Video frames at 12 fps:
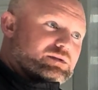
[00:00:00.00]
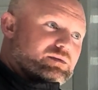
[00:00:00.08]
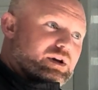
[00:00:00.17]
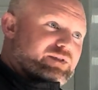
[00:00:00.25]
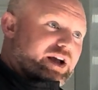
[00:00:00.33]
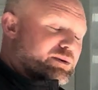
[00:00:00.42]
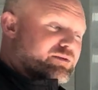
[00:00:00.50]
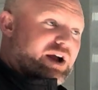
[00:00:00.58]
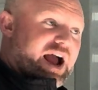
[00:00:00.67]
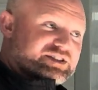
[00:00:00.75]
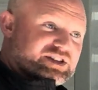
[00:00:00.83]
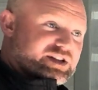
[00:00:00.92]
available for
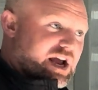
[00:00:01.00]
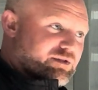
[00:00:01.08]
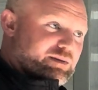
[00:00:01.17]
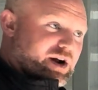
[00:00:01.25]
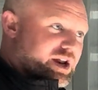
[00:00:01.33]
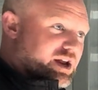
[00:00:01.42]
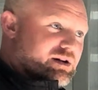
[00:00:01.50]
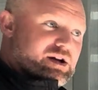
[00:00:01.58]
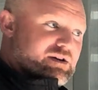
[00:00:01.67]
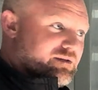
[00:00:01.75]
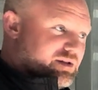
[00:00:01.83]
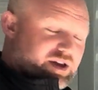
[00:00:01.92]
access to everybody
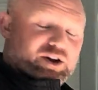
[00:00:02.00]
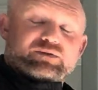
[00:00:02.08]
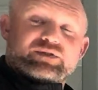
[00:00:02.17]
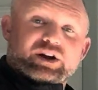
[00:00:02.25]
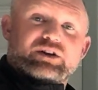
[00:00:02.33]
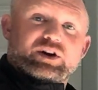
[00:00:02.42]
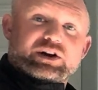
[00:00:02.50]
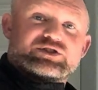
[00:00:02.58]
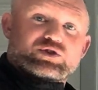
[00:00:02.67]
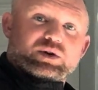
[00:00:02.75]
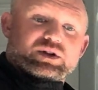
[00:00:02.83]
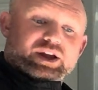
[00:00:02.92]
here very, very
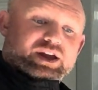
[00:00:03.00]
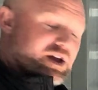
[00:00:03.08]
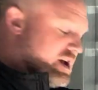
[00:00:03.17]
shortly.